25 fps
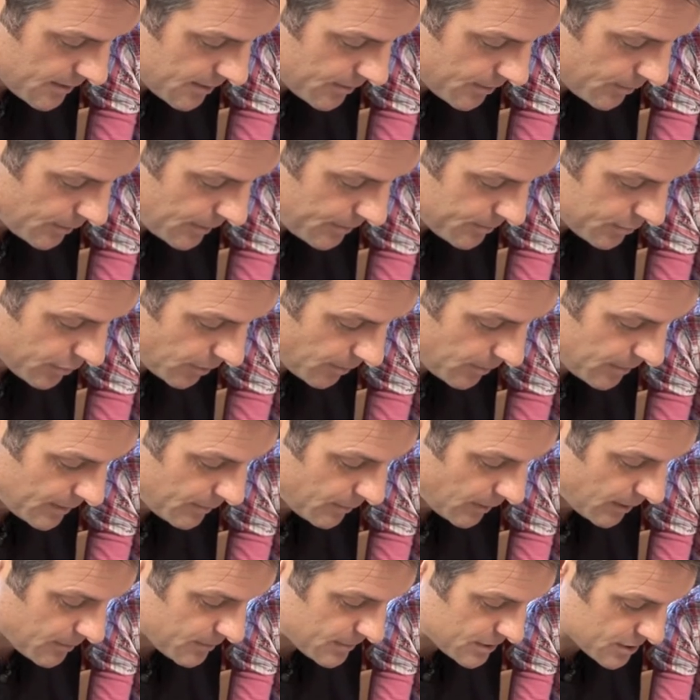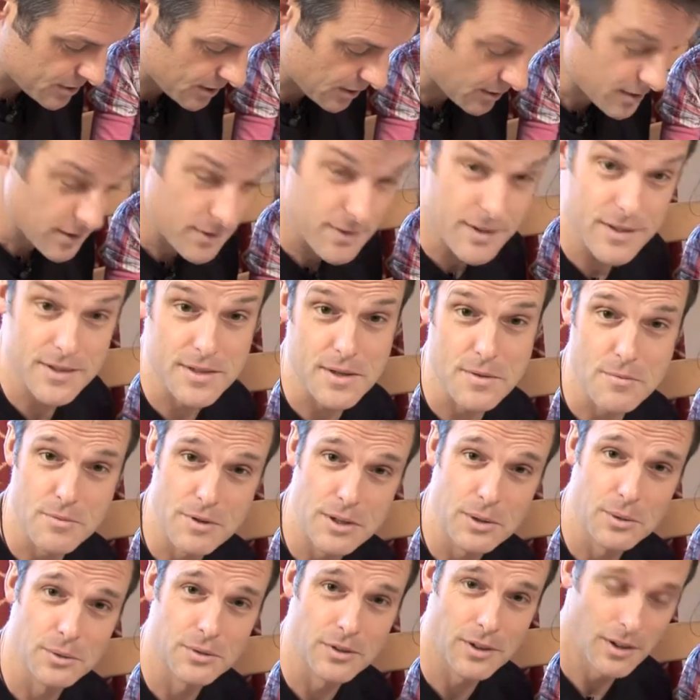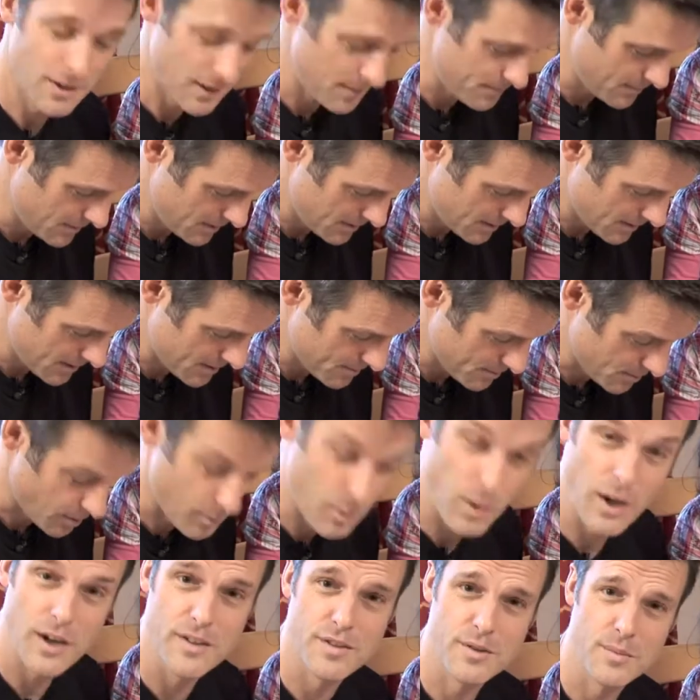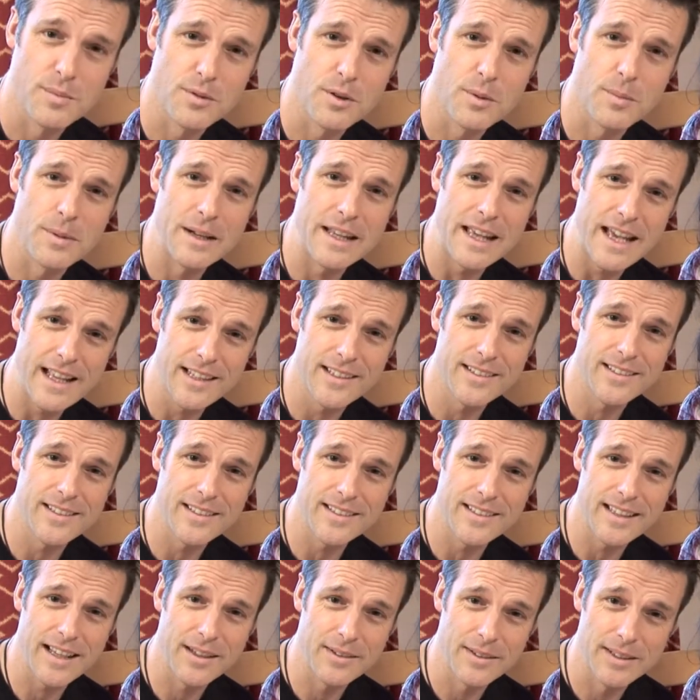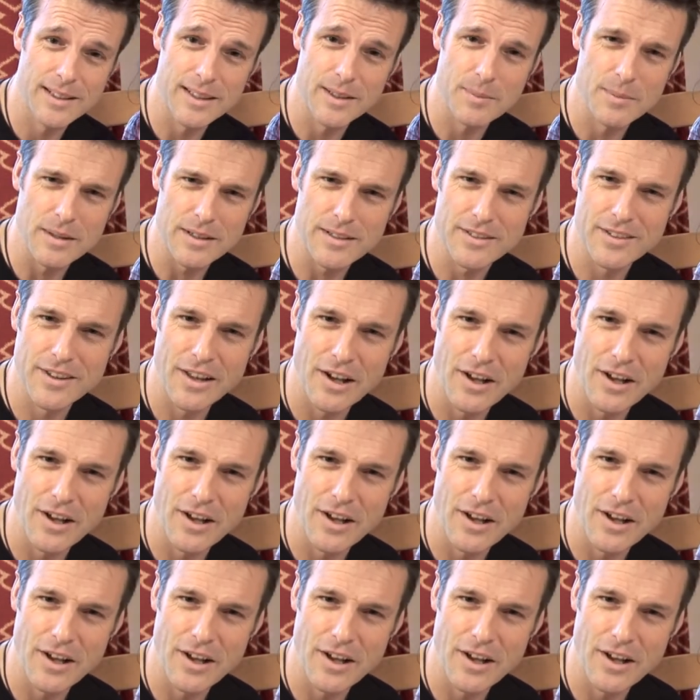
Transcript: we probably won't be showing you this in real time. Um, my wife will probably edit it down a little bit to the